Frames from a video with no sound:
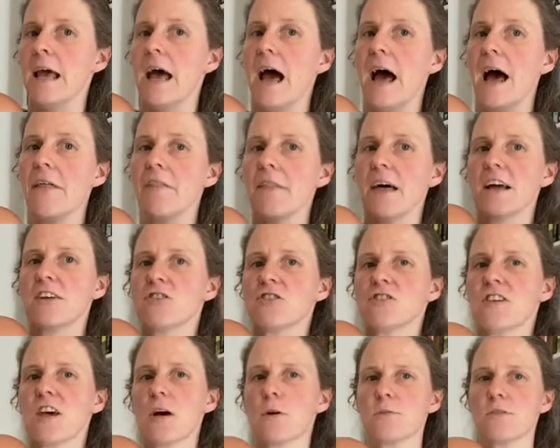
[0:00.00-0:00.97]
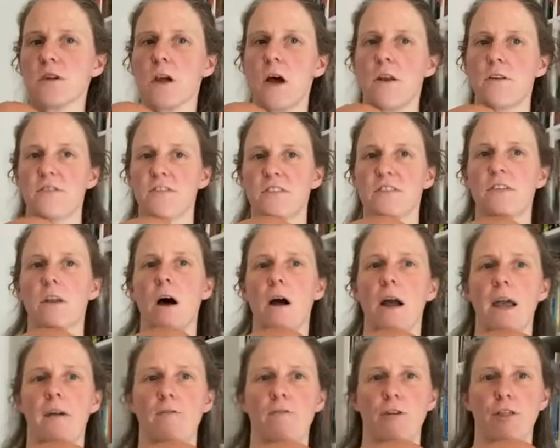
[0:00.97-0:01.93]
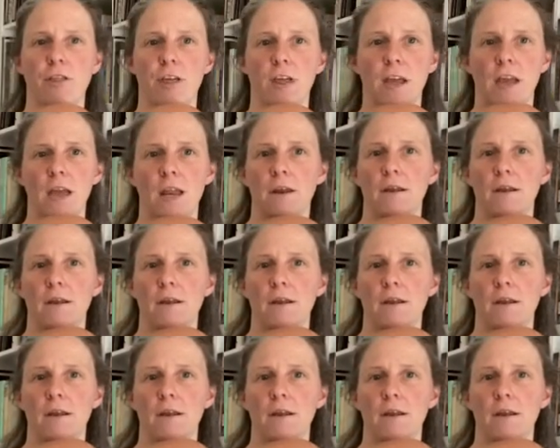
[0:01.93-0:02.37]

and that just helps kind of snug everything in.